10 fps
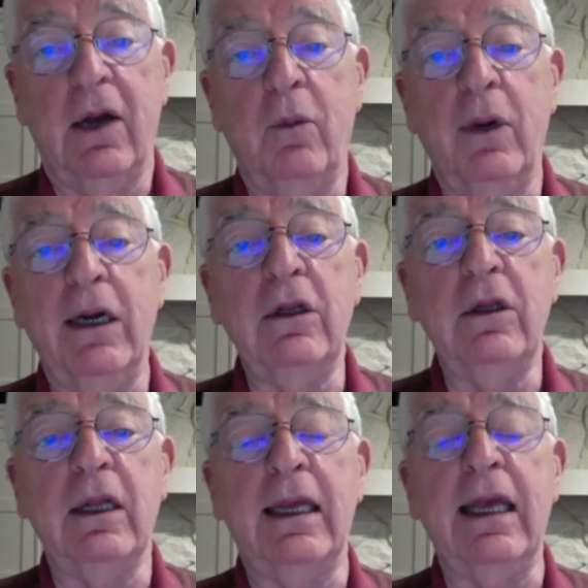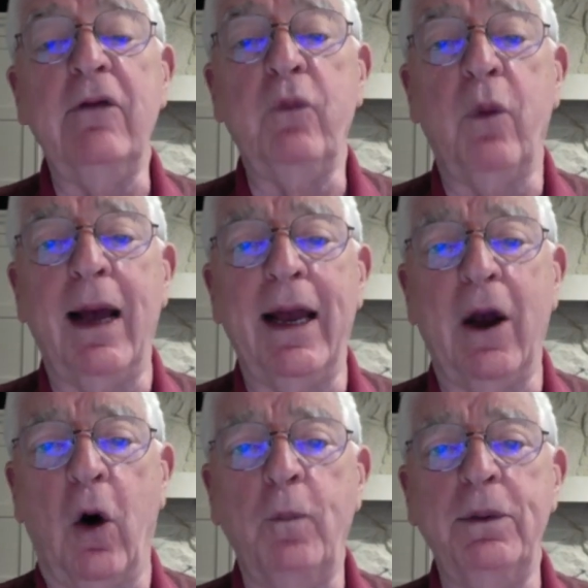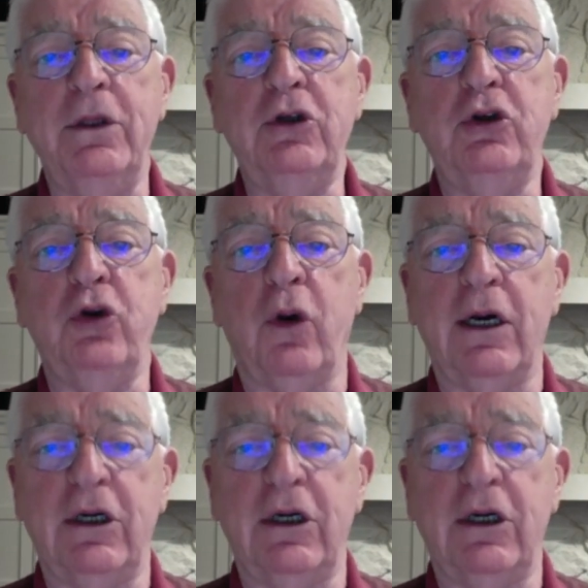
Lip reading: will give way, open the door